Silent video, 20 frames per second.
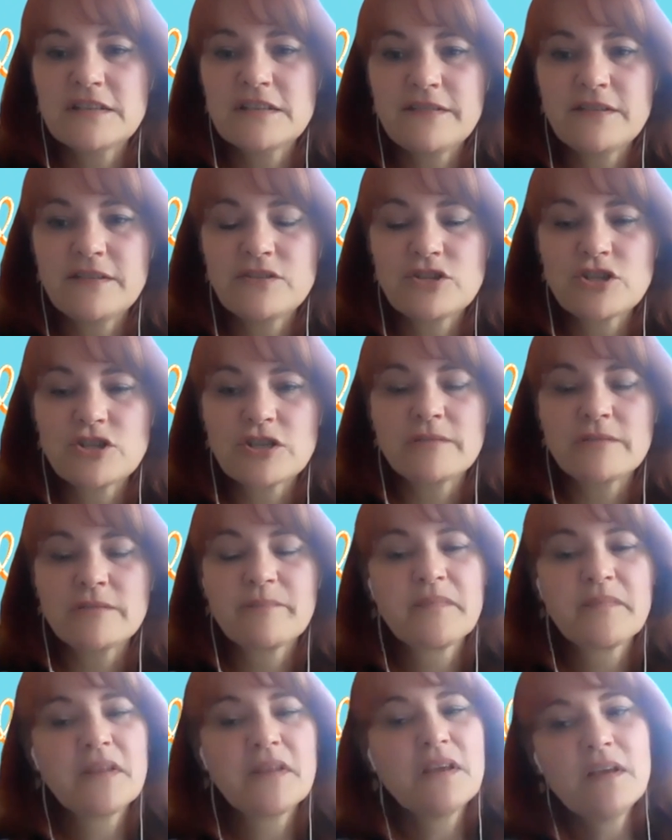in the future?
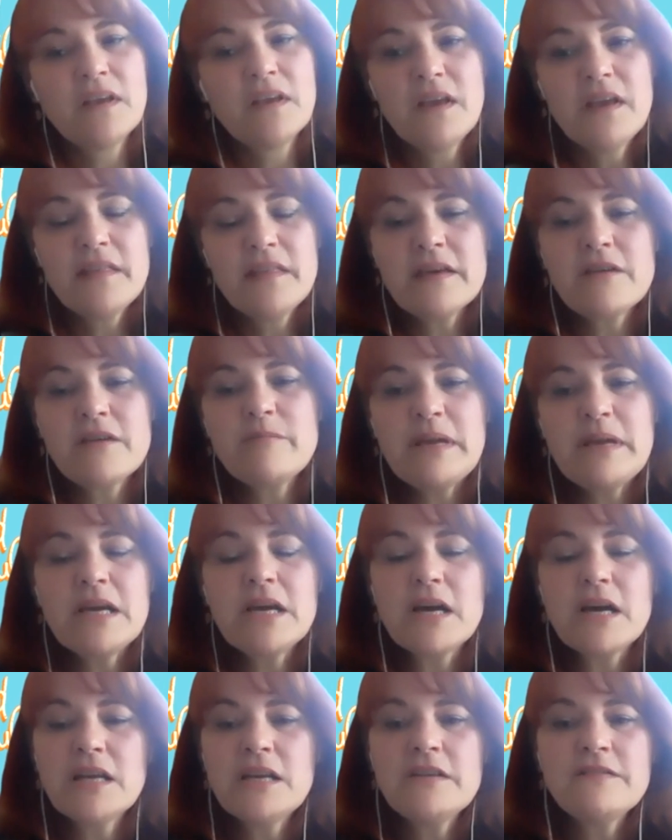That would be
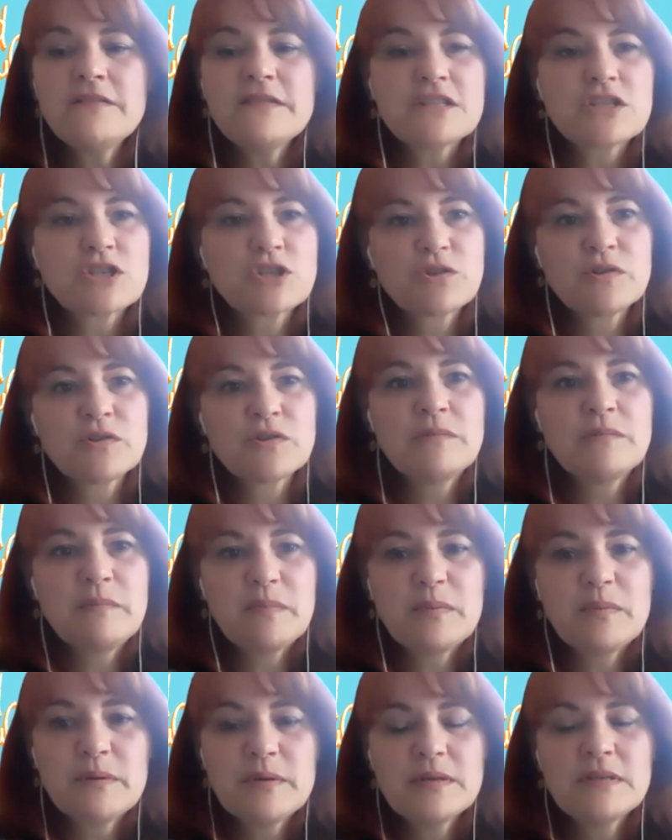kind of a troop
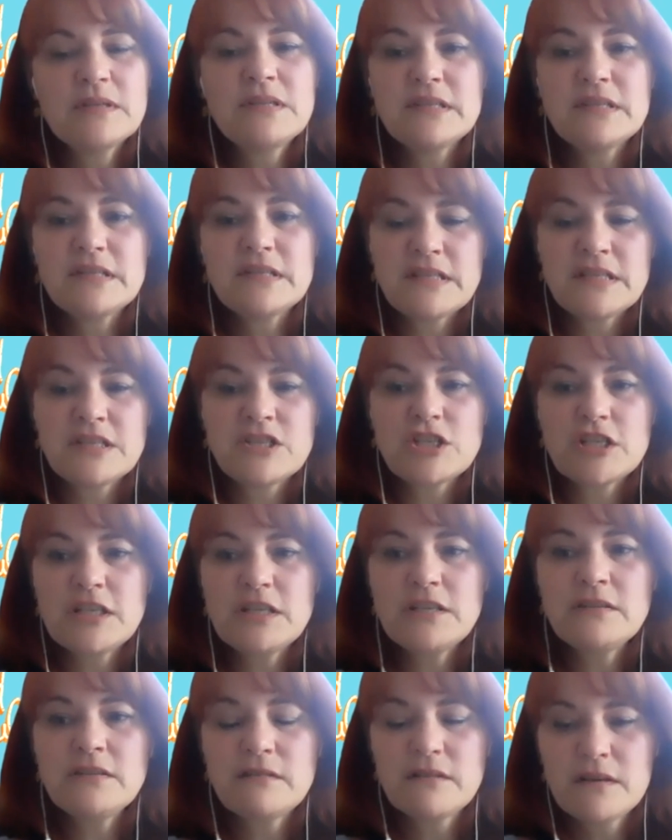
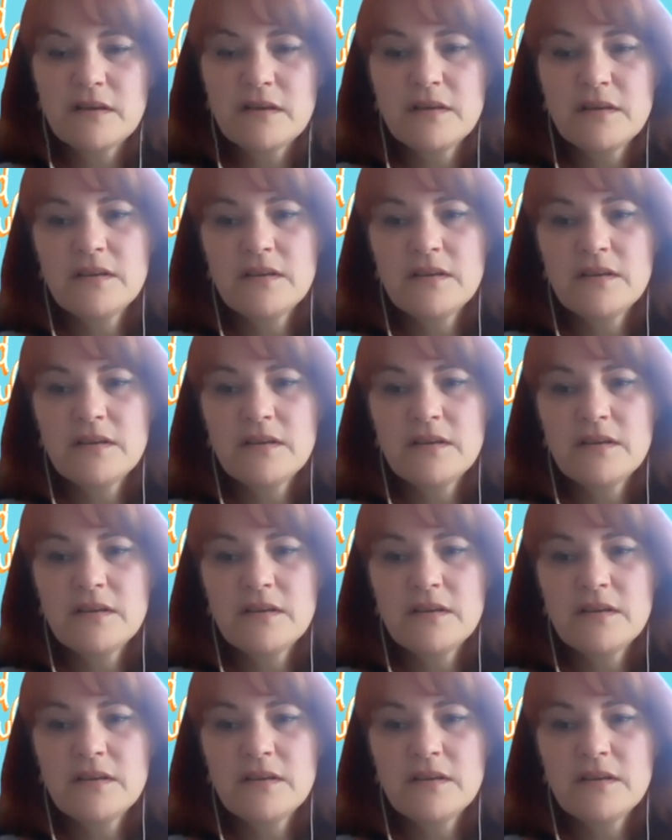decision.